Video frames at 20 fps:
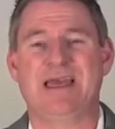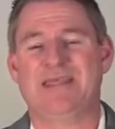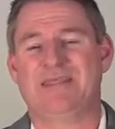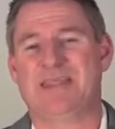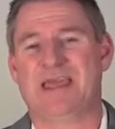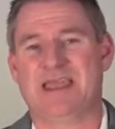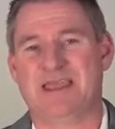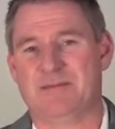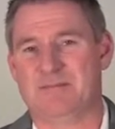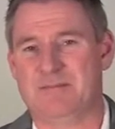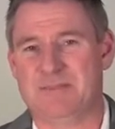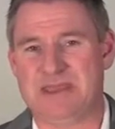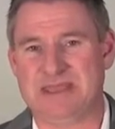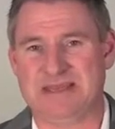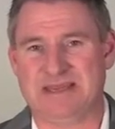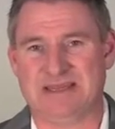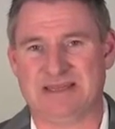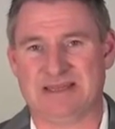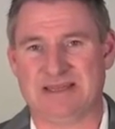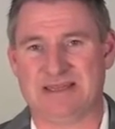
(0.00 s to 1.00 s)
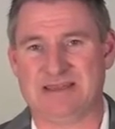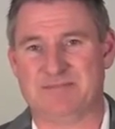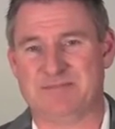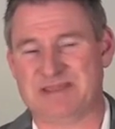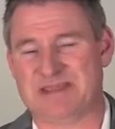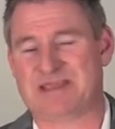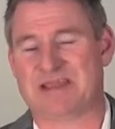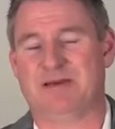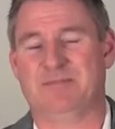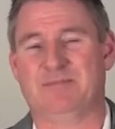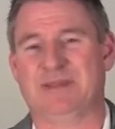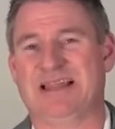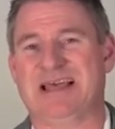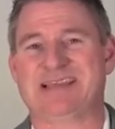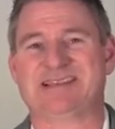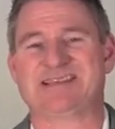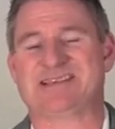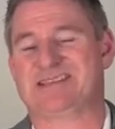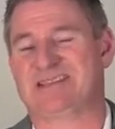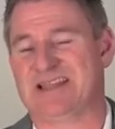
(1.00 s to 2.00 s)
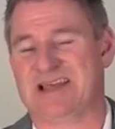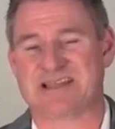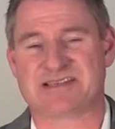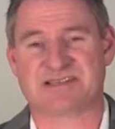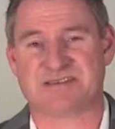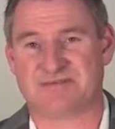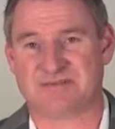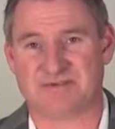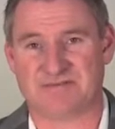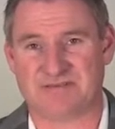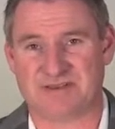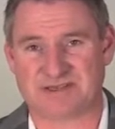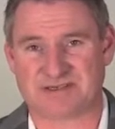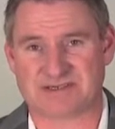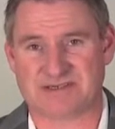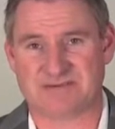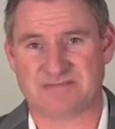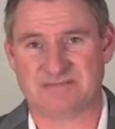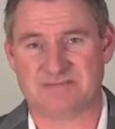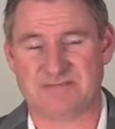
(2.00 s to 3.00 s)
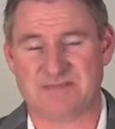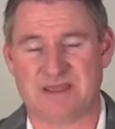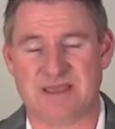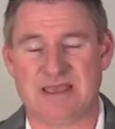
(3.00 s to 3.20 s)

they immediately become less and less of a victim.